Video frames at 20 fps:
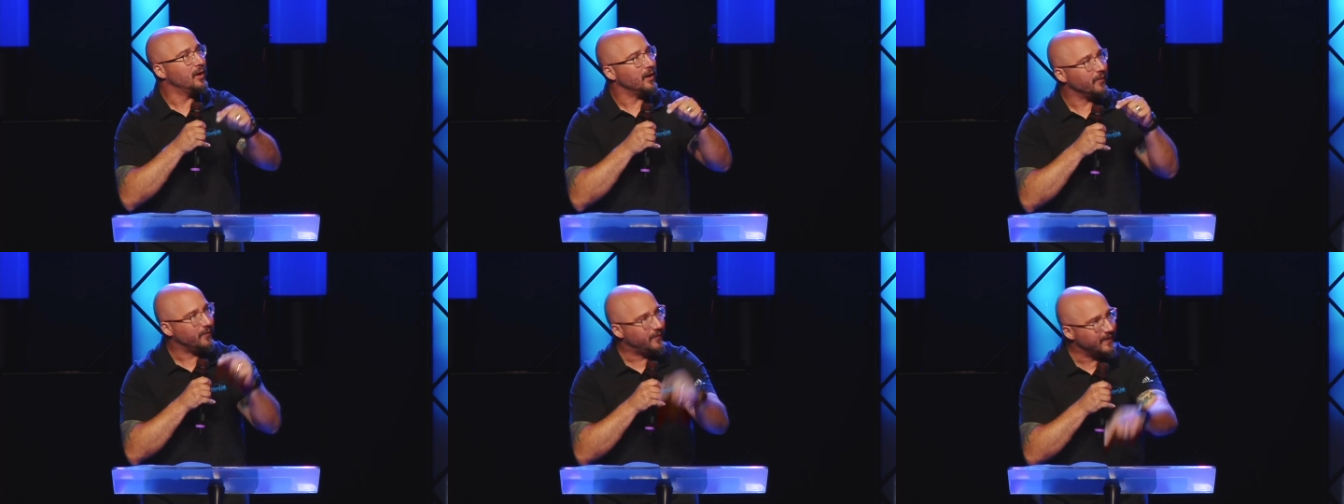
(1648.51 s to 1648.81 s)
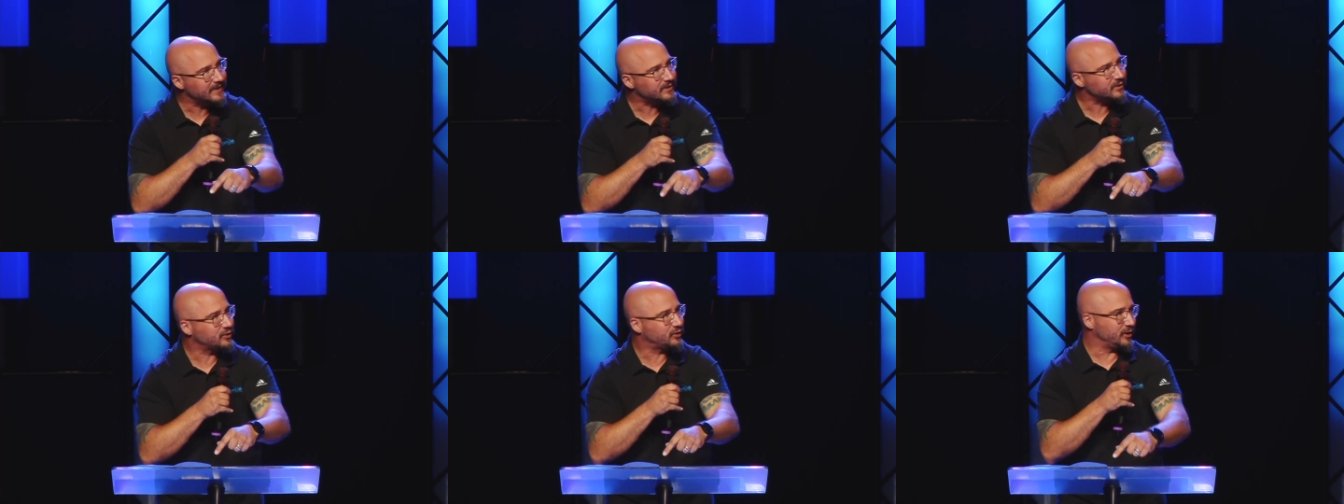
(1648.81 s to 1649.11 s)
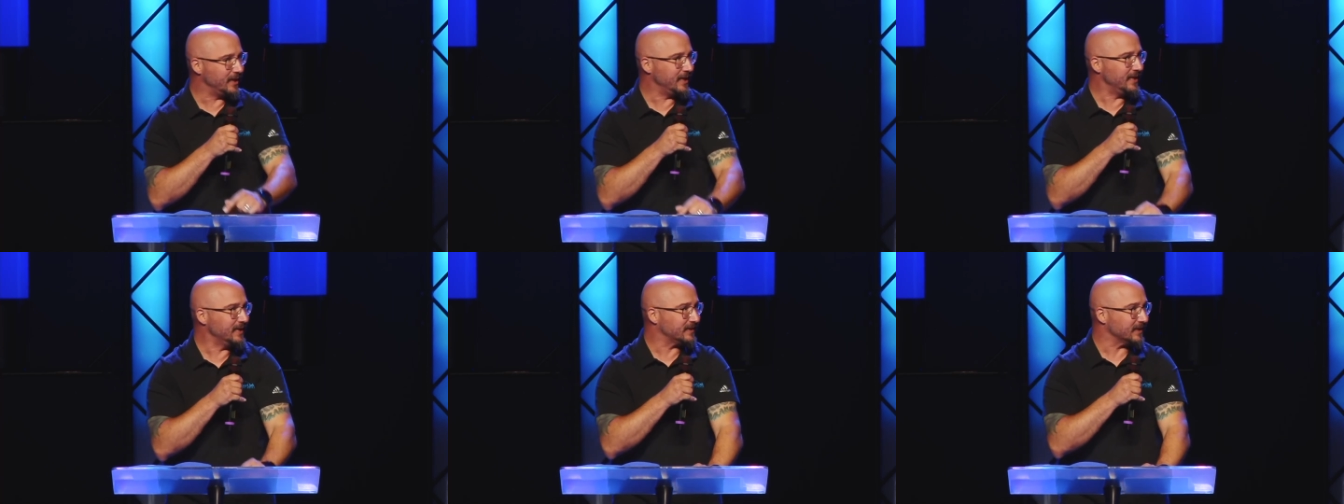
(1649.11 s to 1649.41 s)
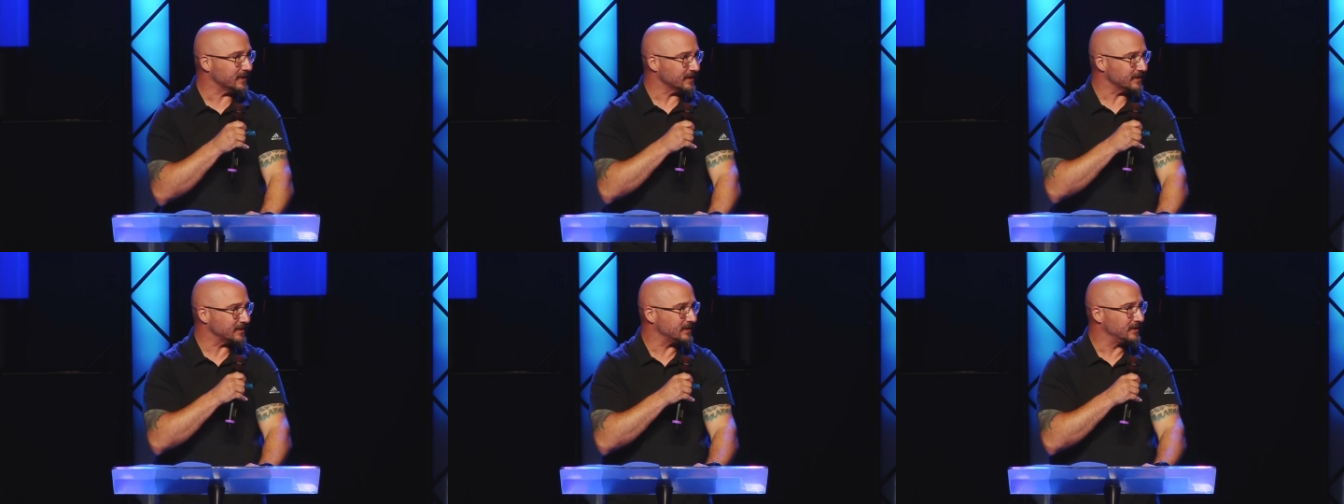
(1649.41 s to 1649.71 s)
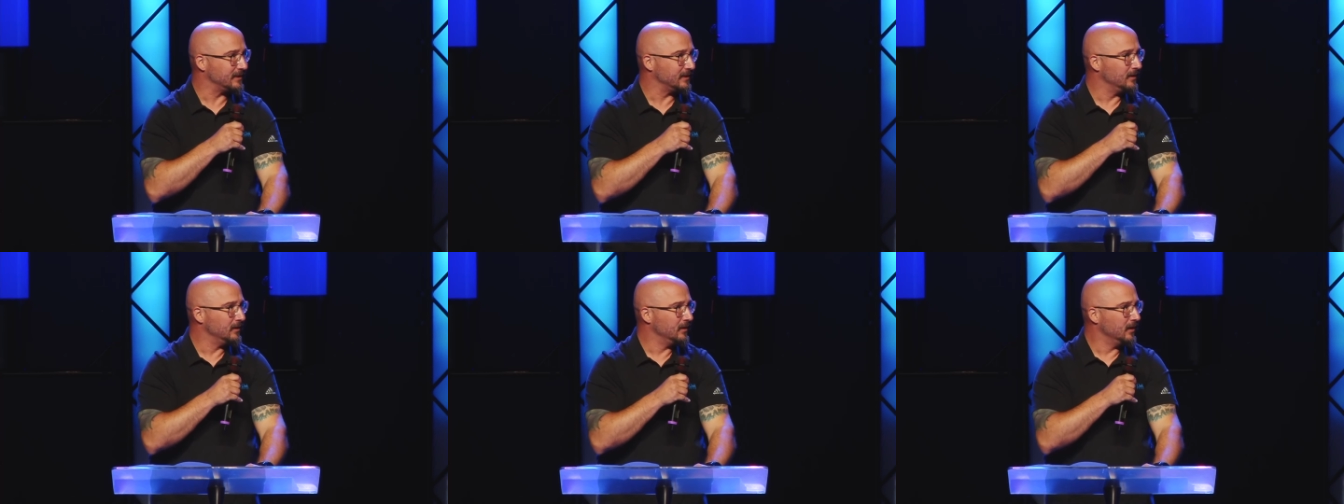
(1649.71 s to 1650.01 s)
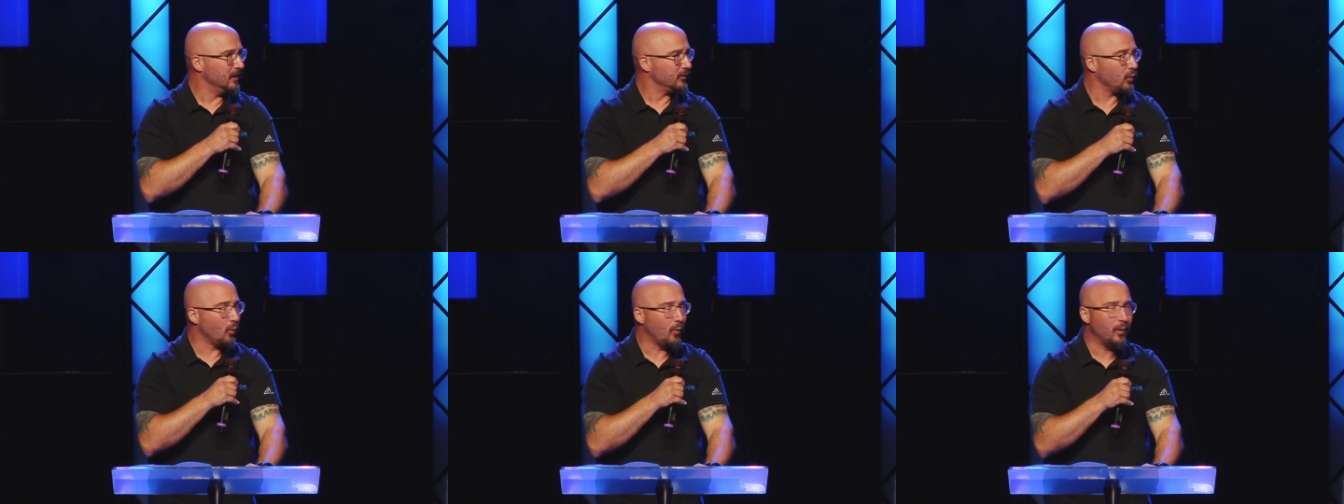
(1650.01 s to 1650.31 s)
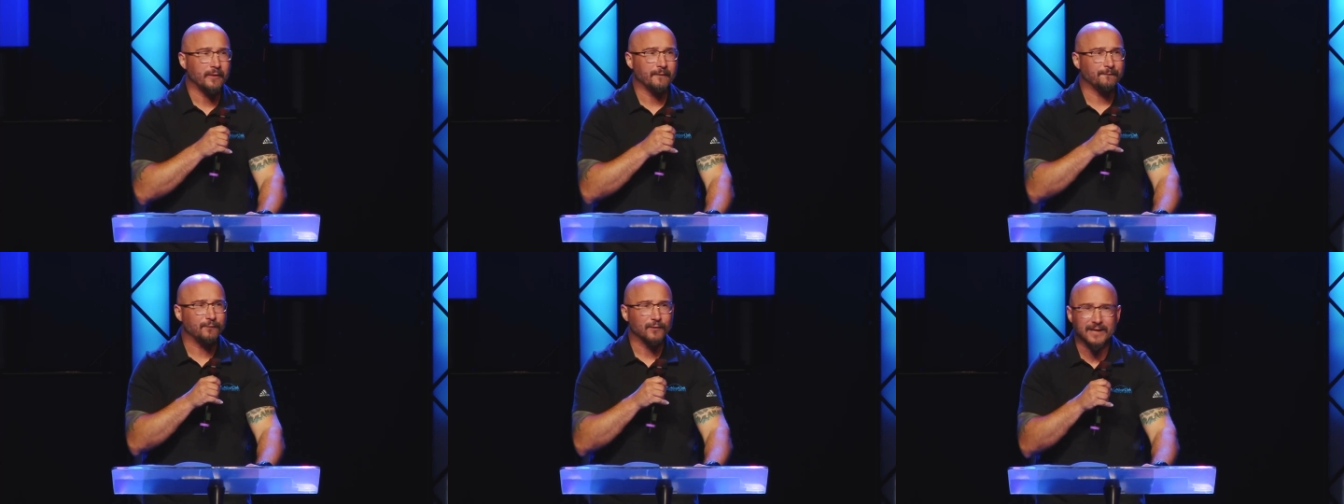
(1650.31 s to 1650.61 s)
This Jesus, the one
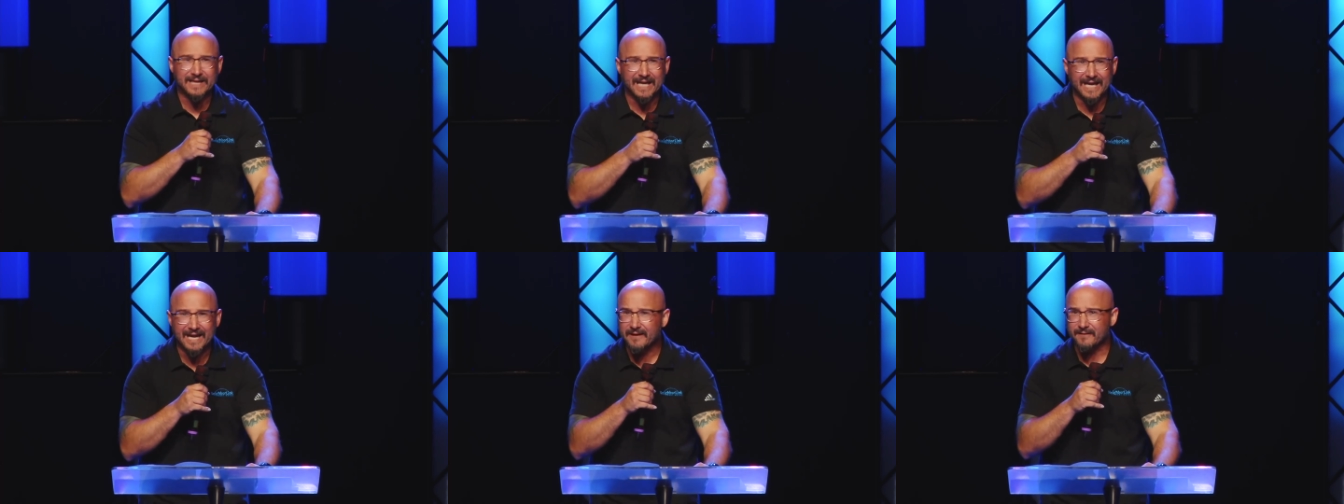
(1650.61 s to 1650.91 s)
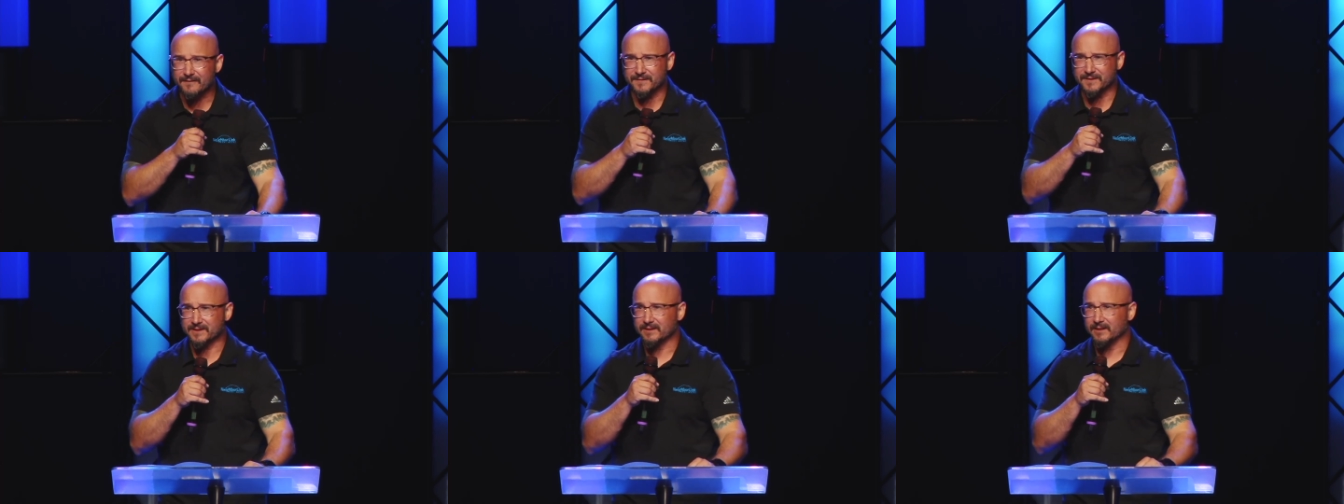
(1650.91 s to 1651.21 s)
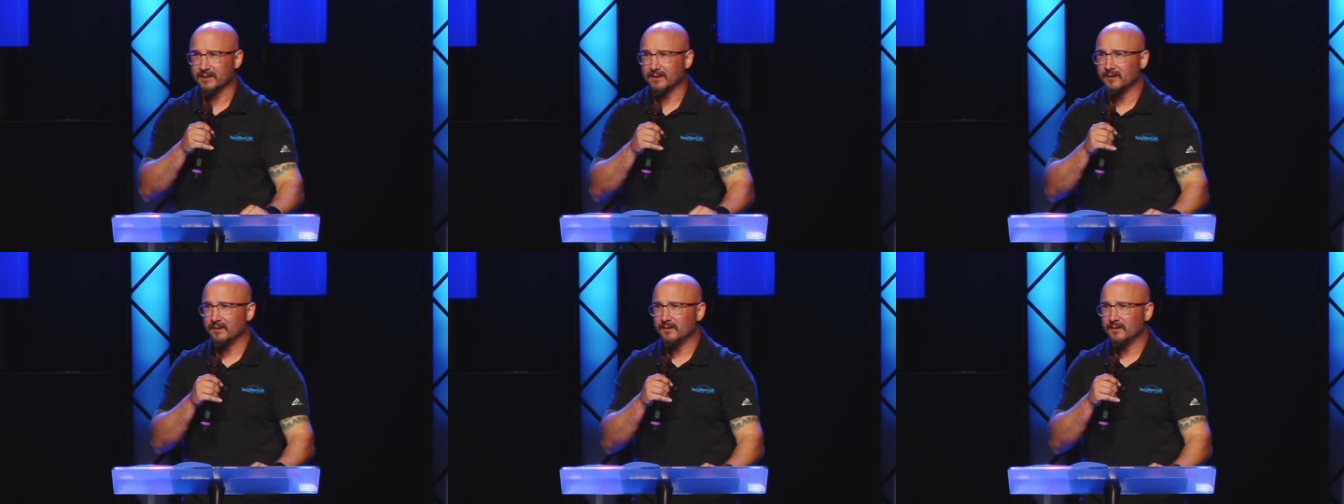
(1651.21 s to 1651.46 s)
that forgives